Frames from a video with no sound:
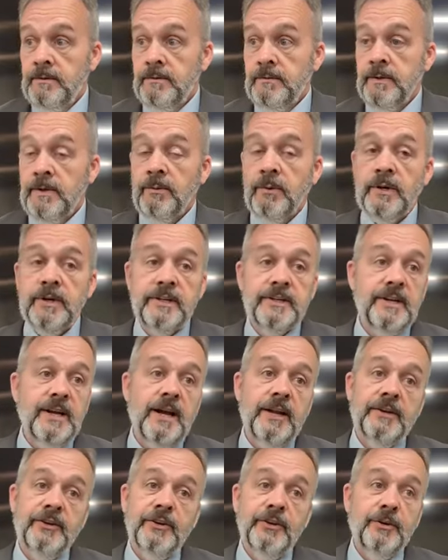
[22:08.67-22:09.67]
Well, what did
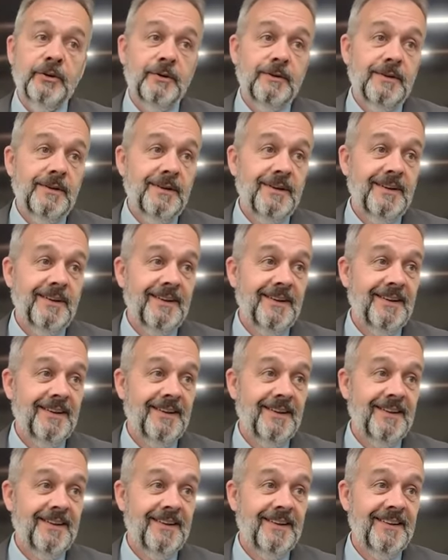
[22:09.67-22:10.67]
God do?
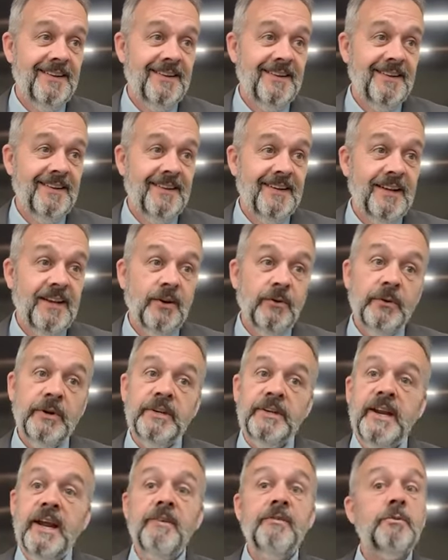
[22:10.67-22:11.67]

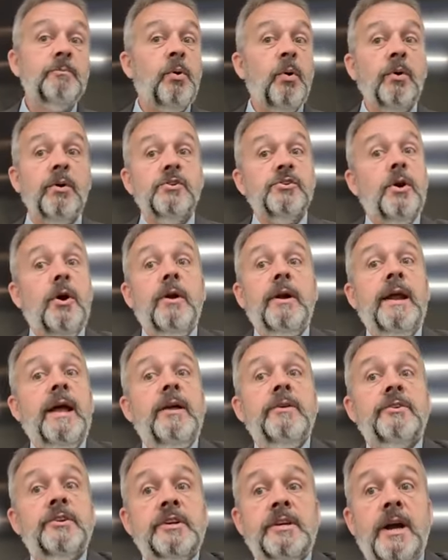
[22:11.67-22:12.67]
when David poured his heart
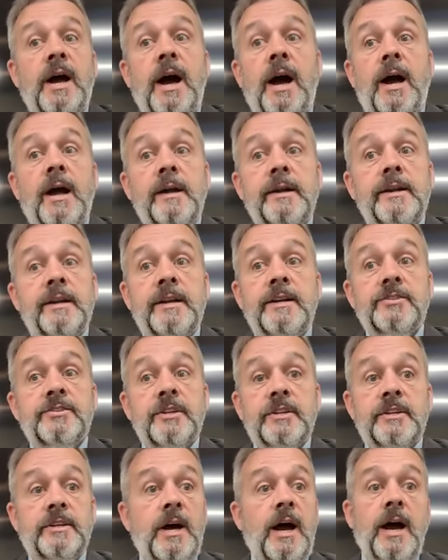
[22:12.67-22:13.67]
out to God and he
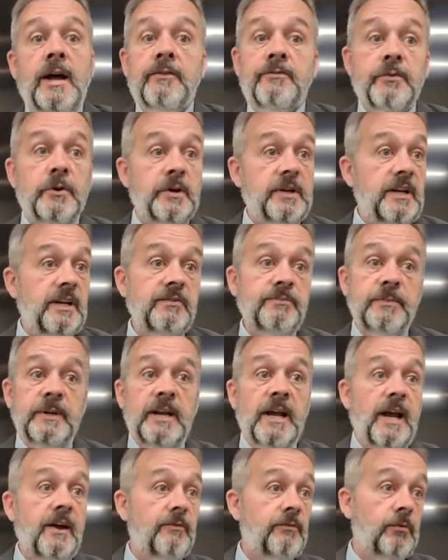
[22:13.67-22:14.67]
said, God, forgive
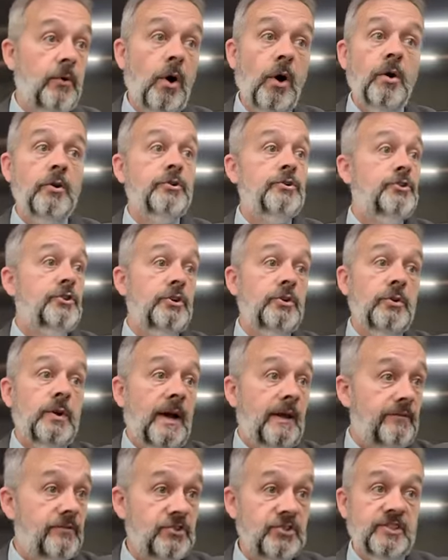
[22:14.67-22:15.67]
me, I've wronged you,
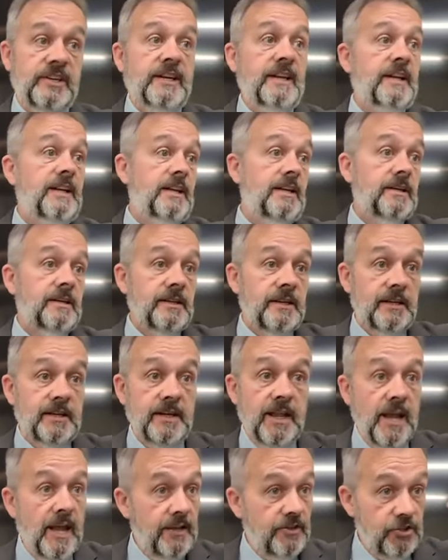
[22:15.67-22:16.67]
I've sinned,
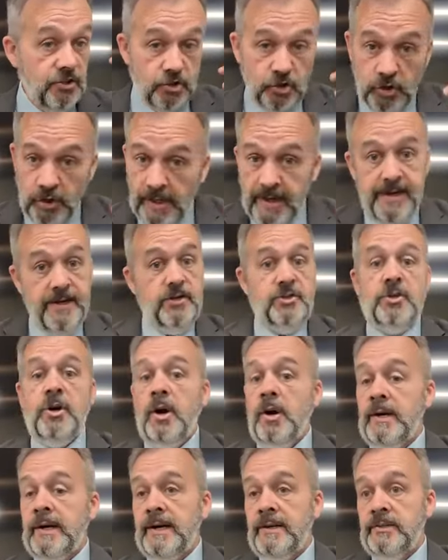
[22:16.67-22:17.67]
and just laid his
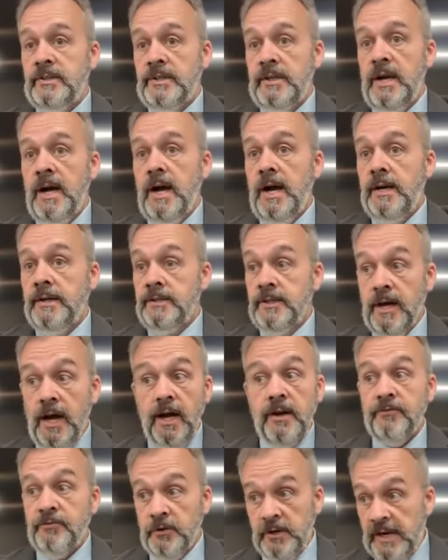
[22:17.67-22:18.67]
heart out to God,
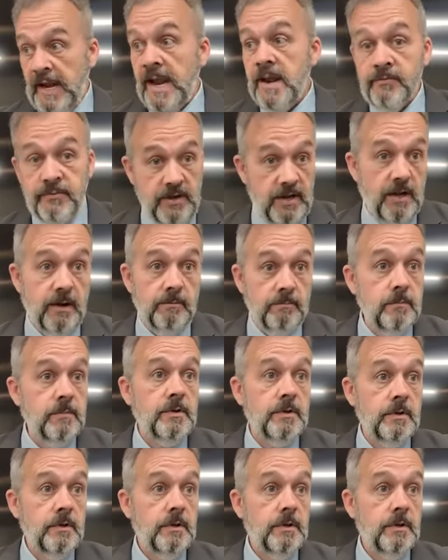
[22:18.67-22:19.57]
God forgave him.